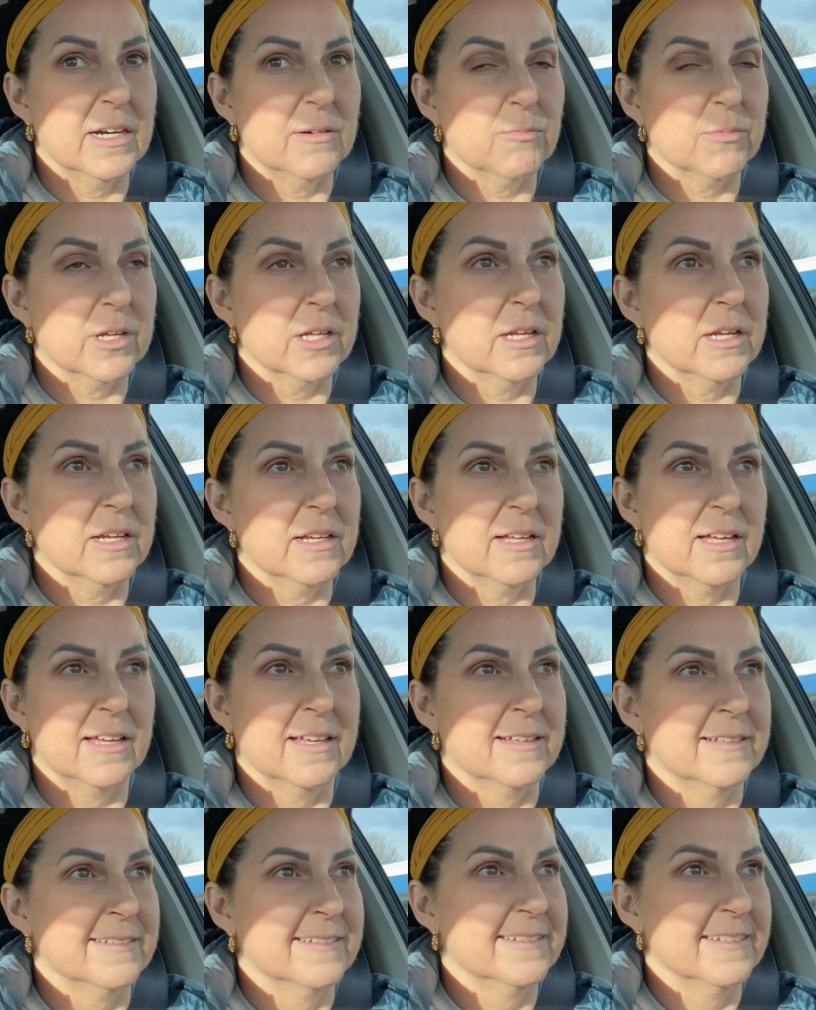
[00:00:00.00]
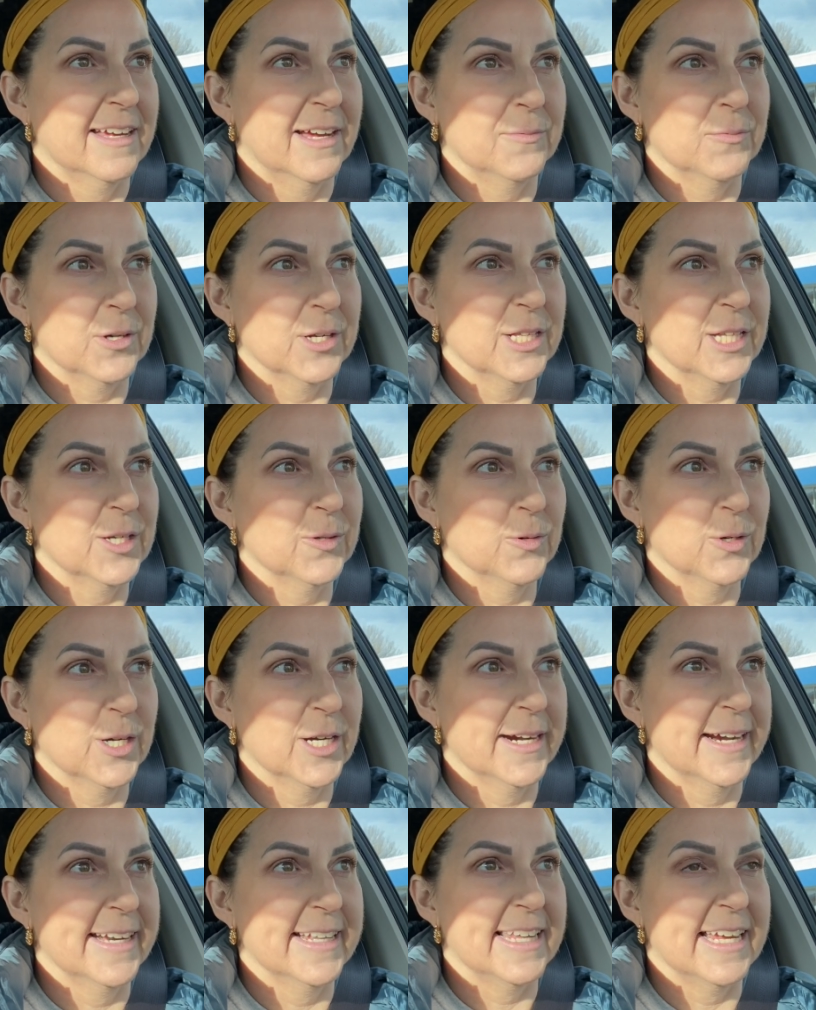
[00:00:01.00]
I'm really
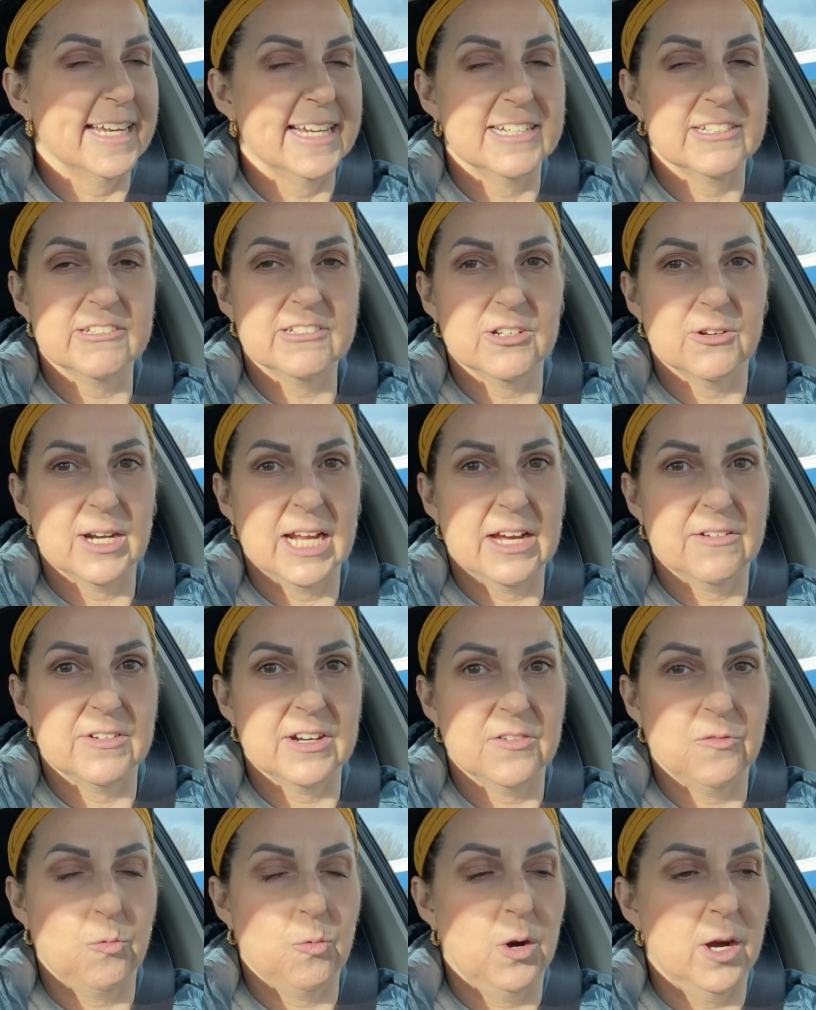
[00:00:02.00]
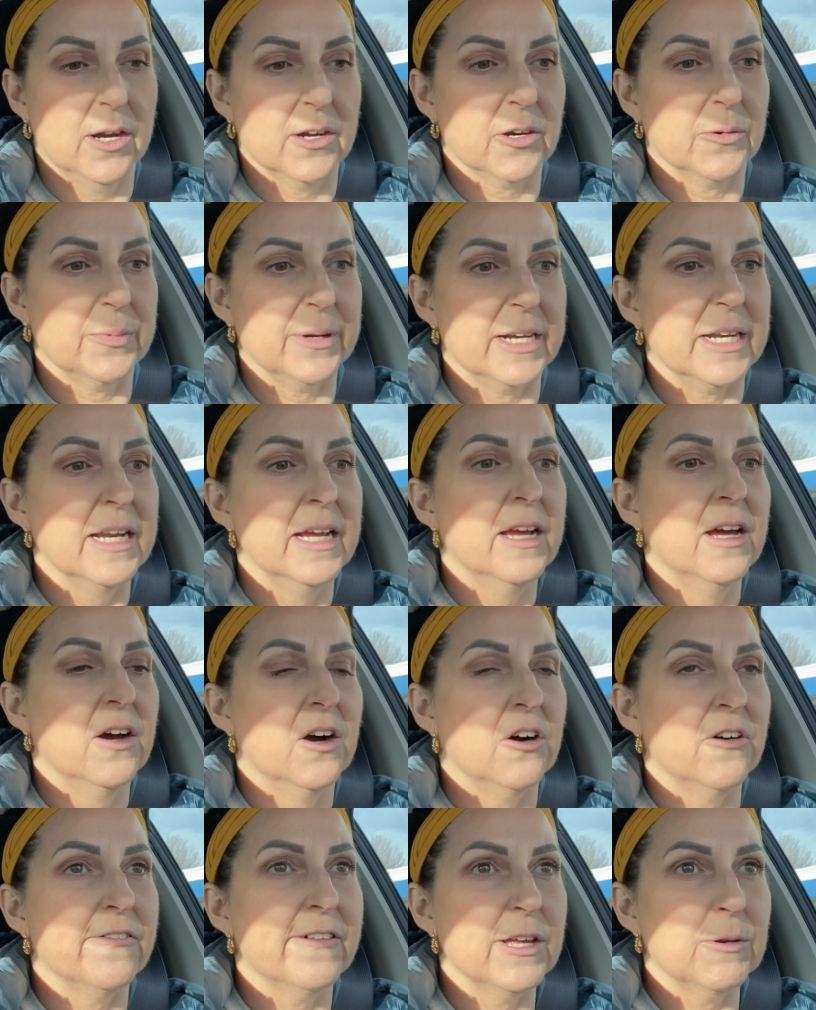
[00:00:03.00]
worried that I just don't have enough water, but
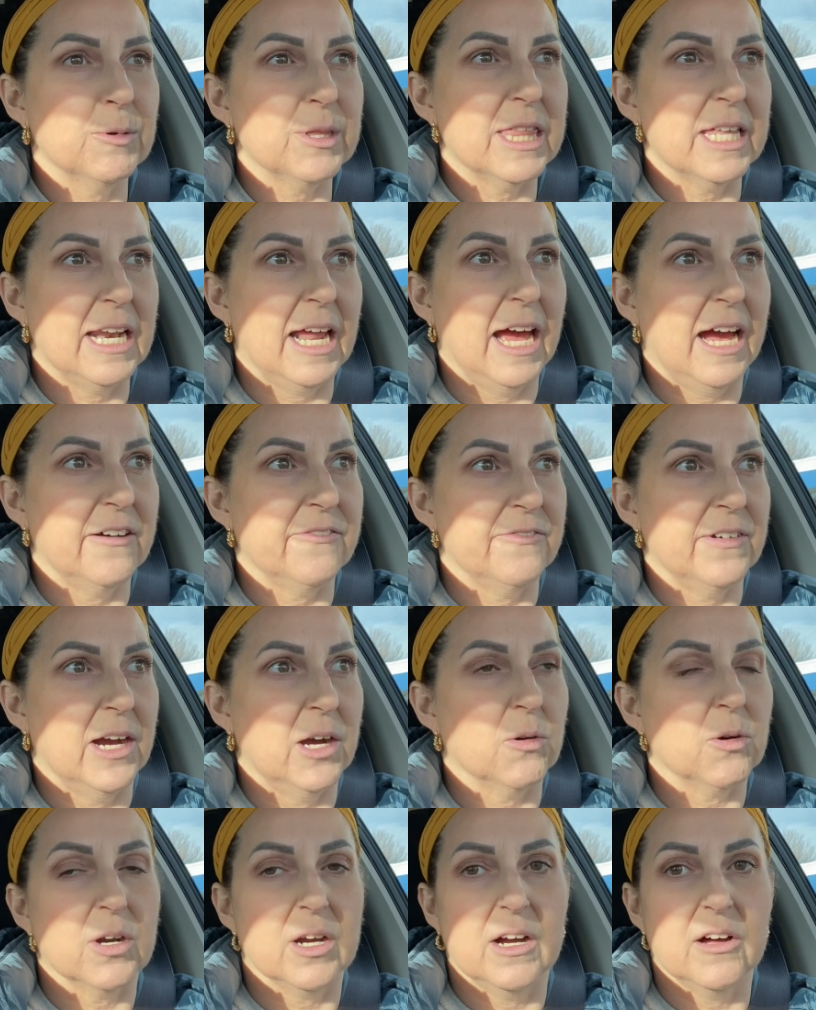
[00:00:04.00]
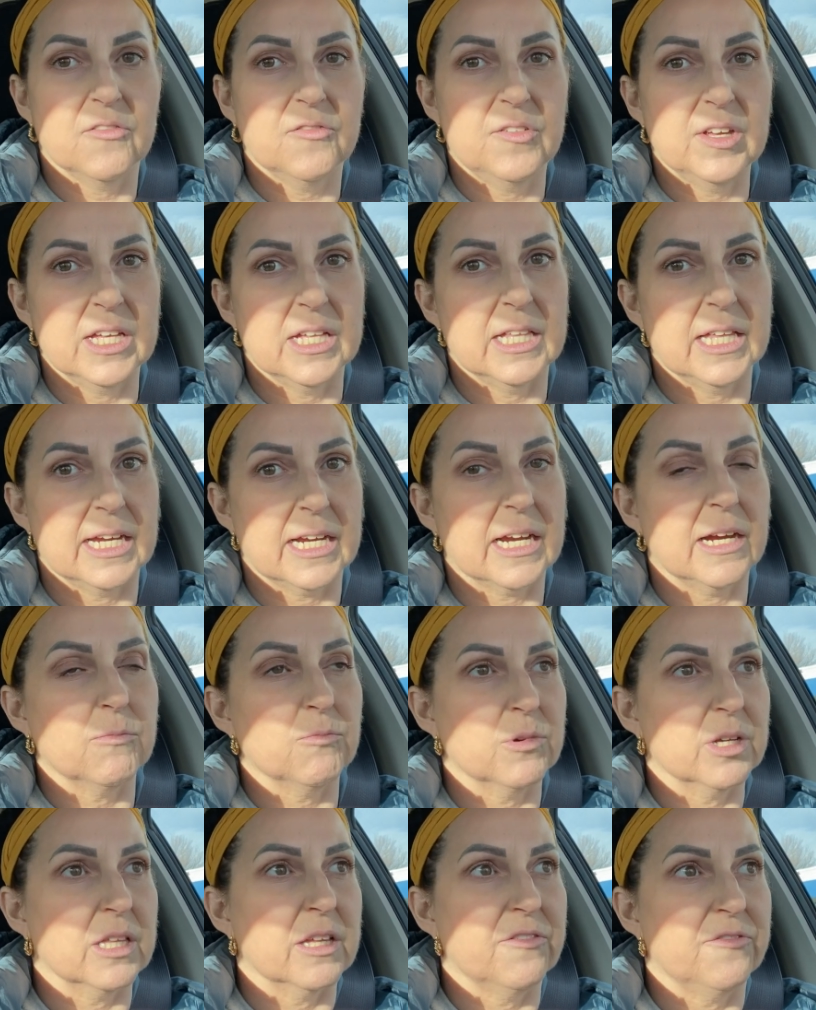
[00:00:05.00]
hopefully within a half hour, I'll feel like
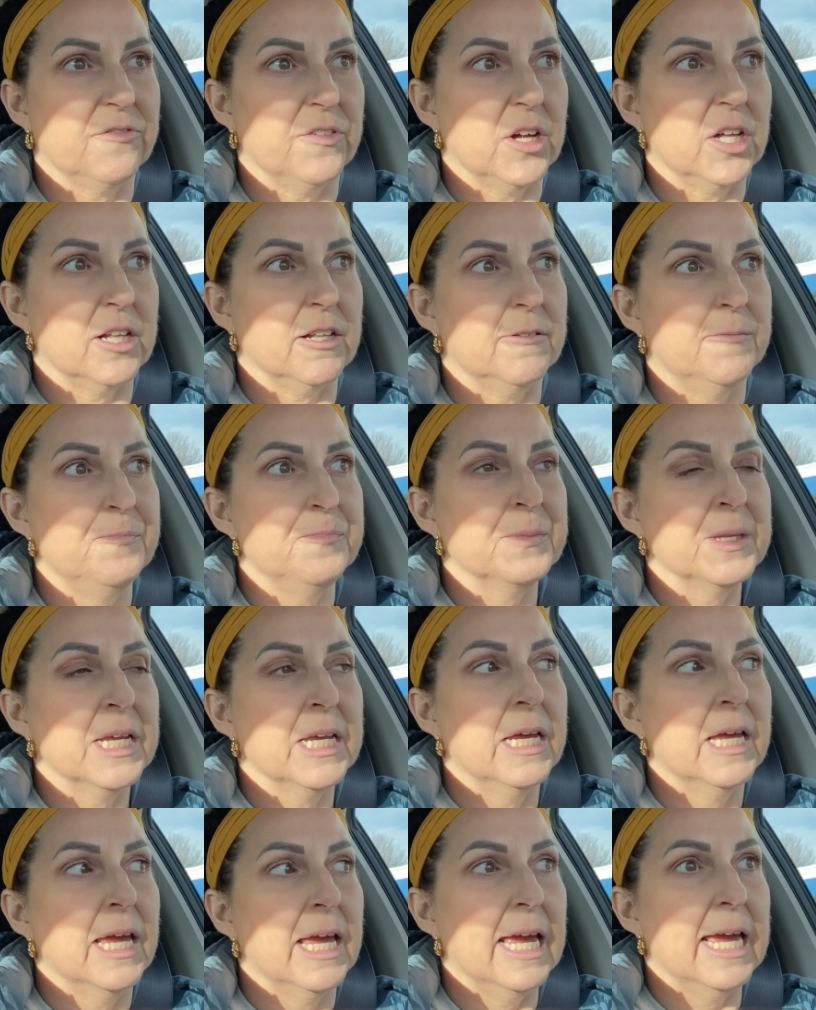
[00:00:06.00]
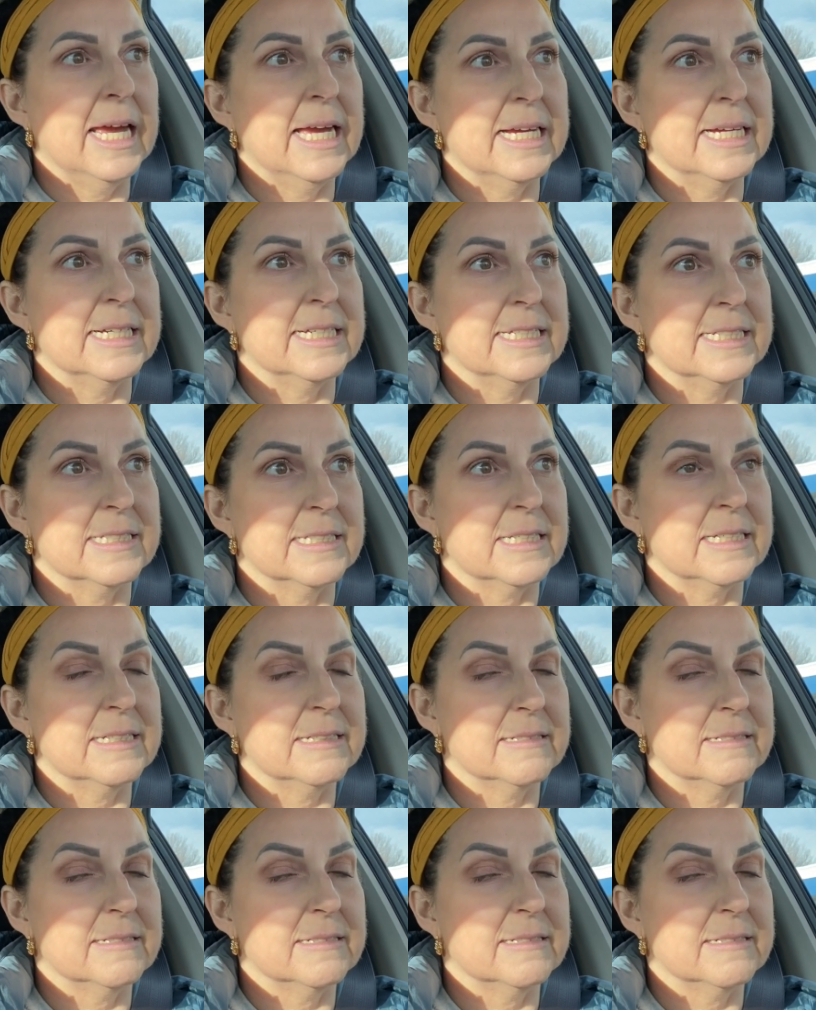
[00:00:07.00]
I'm really full and